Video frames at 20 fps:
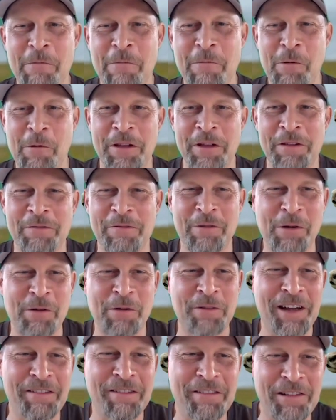More than a 4 or
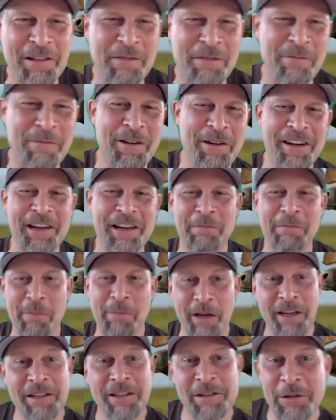5 kilometer hike.
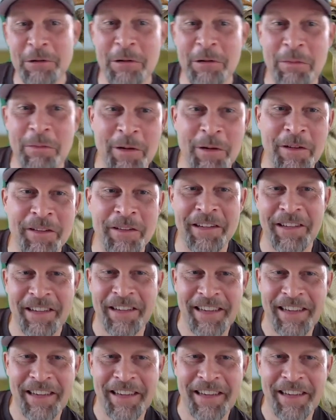But it's doable.